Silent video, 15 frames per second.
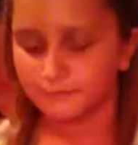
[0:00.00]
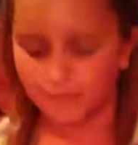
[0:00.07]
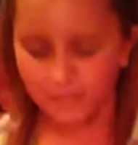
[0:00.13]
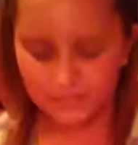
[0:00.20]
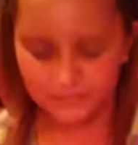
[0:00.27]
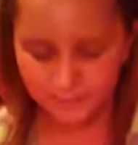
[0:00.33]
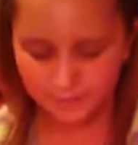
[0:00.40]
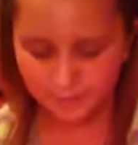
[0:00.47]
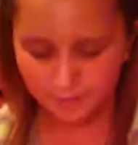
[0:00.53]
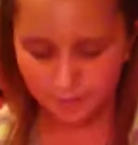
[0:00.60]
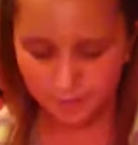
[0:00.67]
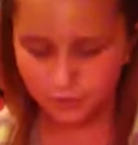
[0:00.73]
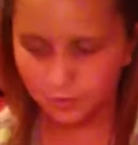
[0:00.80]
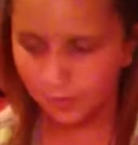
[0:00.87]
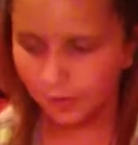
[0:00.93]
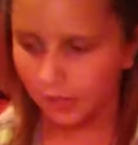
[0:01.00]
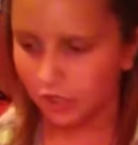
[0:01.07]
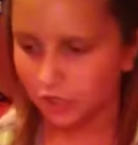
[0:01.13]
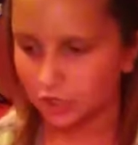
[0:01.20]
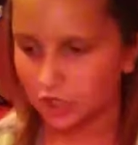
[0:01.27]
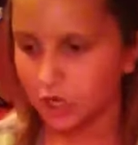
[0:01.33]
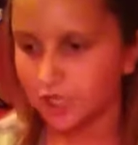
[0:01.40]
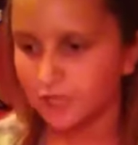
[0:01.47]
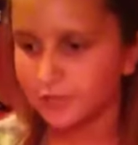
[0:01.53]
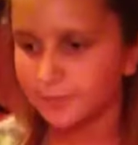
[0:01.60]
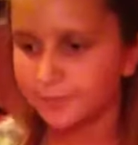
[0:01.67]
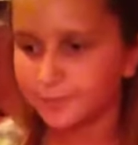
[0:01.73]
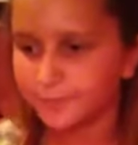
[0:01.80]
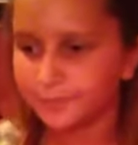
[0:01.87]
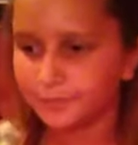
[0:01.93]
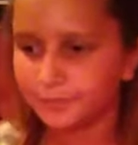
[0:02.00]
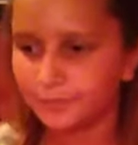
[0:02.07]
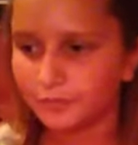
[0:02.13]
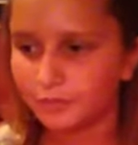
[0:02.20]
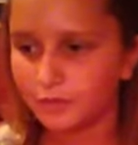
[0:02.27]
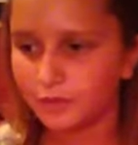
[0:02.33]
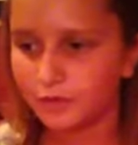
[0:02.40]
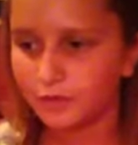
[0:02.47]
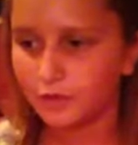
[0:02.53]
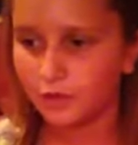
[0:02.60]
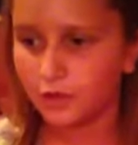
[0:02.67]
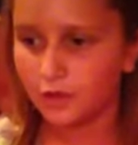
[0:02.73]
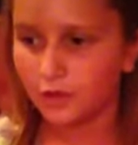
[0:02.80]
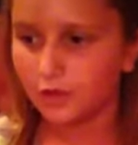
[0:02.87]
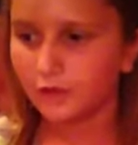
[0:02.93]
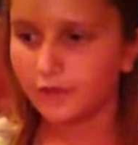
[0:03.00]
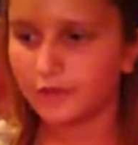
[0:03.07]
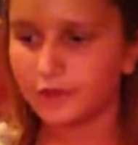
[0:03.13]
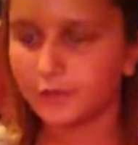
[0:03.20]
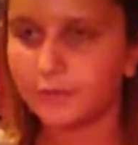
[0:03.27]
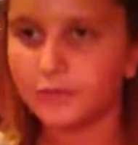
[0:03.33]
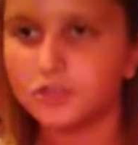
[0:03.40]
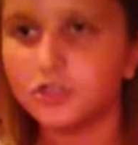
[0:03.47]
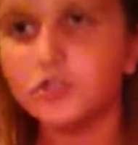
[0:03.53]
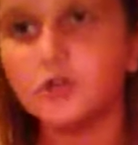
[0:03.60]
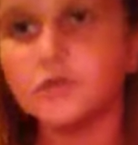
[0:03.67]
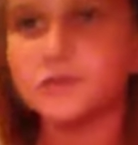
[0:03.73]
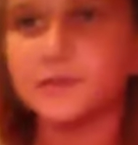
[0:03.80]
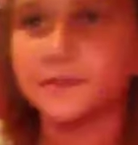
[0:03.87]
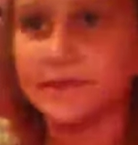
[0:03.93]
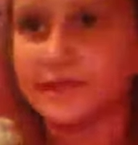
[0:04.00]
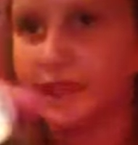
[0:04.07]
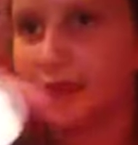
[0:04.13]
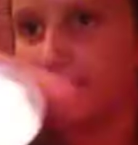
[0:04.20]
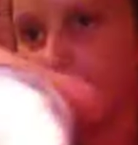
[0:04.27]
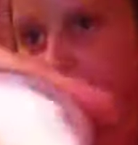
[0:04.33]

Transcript: It smells better when you put it on your hand. Like, put your nose up to the camera